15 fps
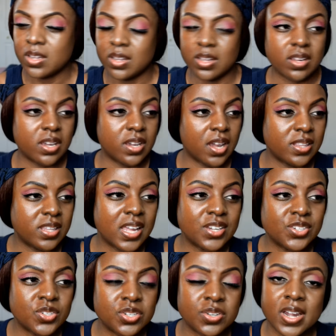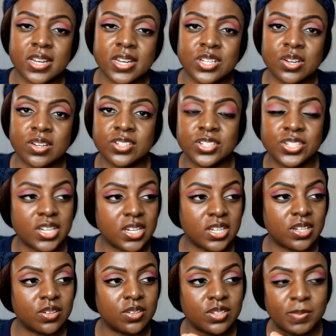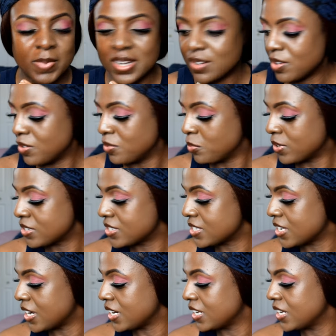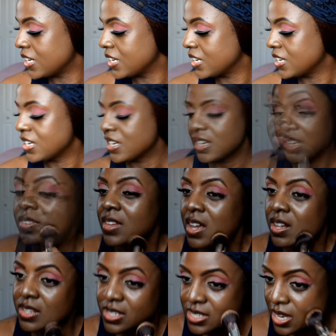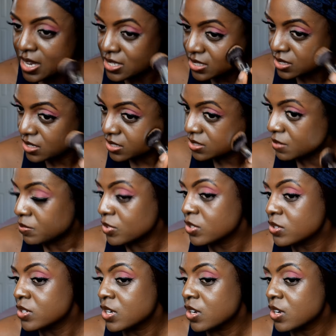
Okay, I think I should try the other shade on my on one side. Now this has some good